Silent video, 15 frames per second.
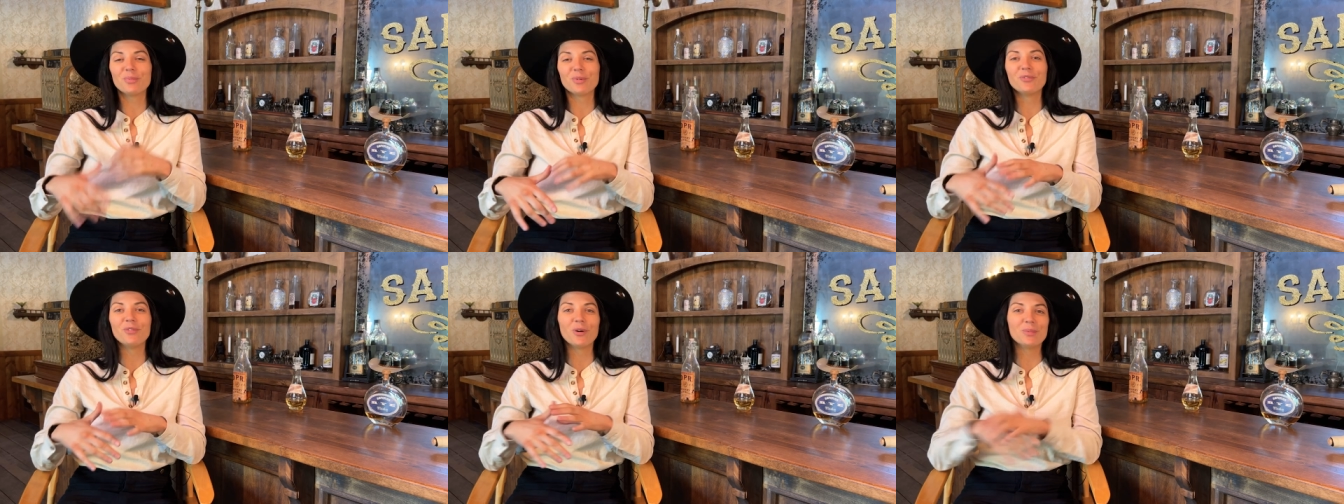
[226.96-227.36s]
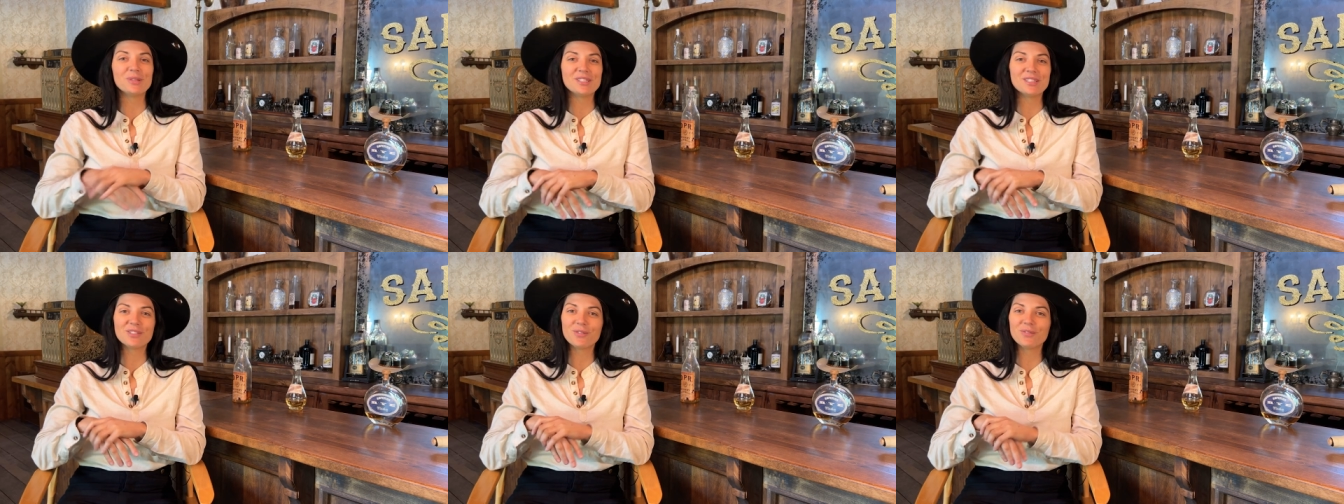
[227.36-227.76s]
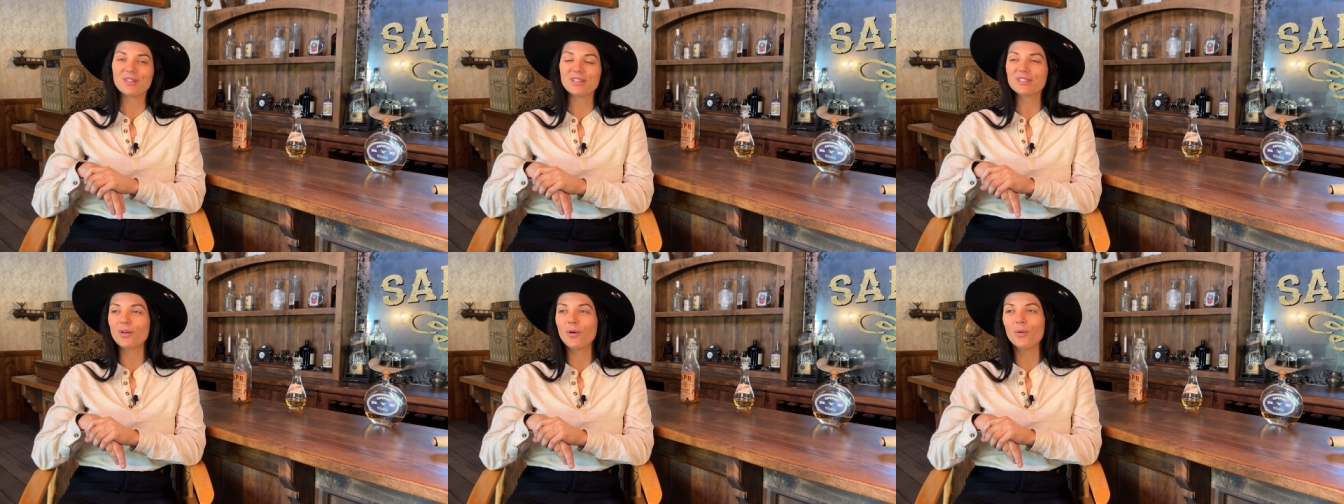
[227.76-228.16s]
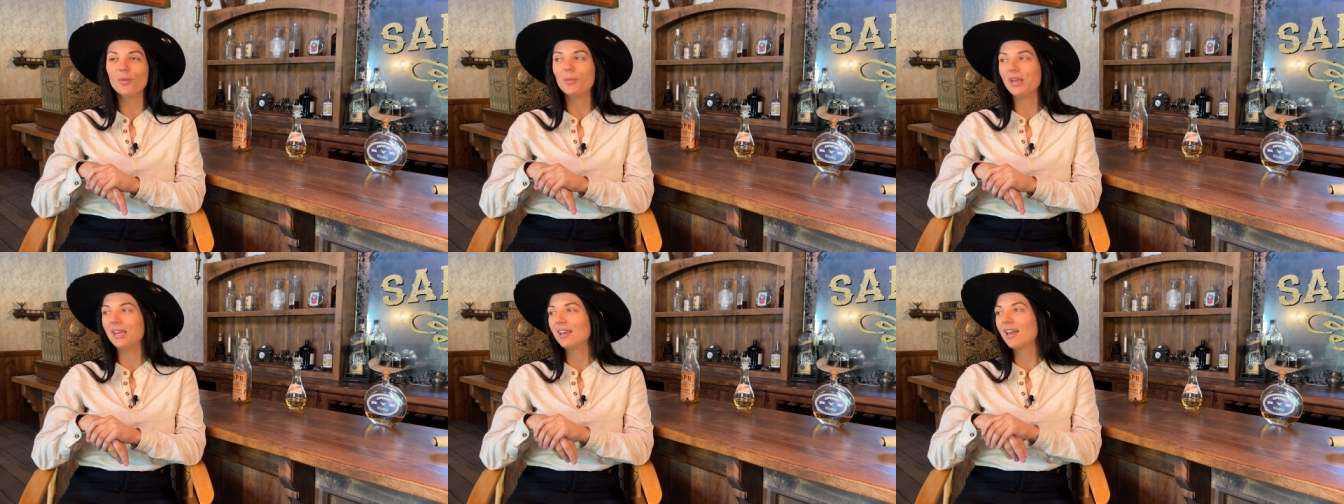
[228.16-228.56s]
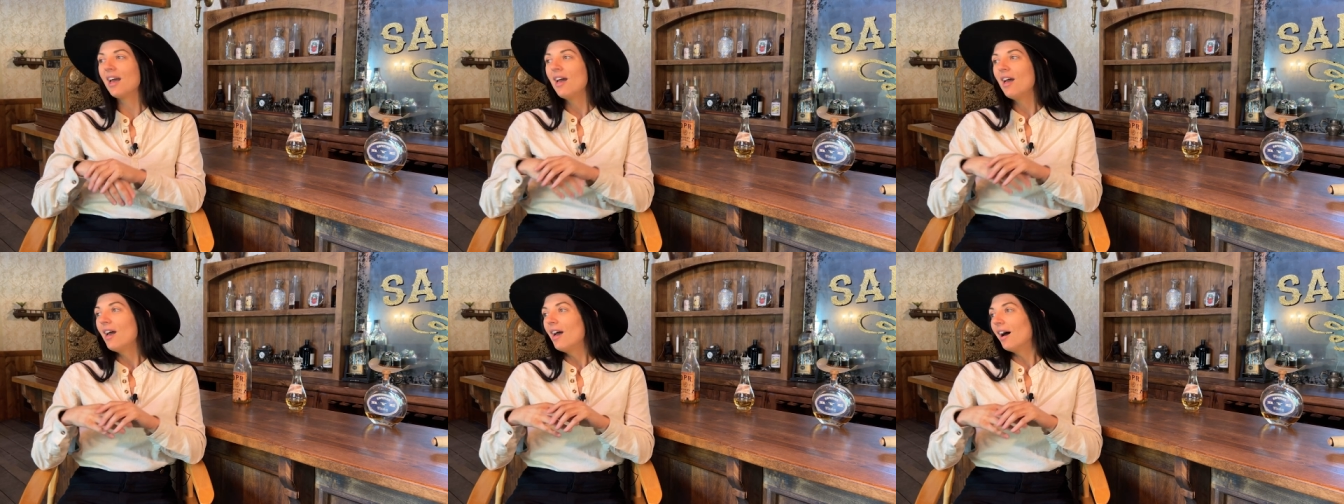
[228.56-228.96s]
performances over this whole week.
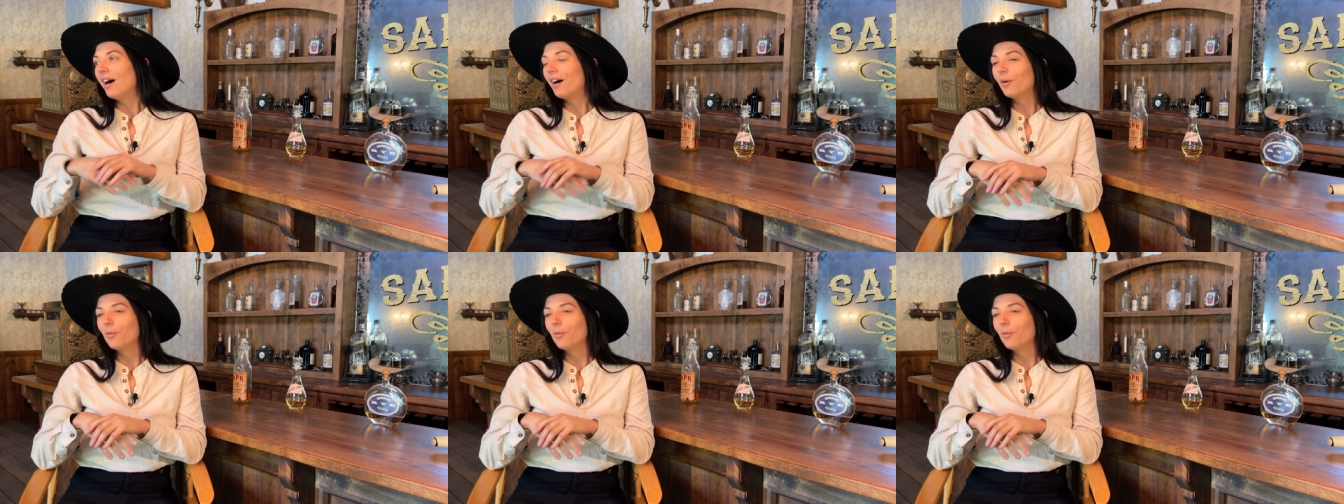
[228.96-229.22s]
Uh,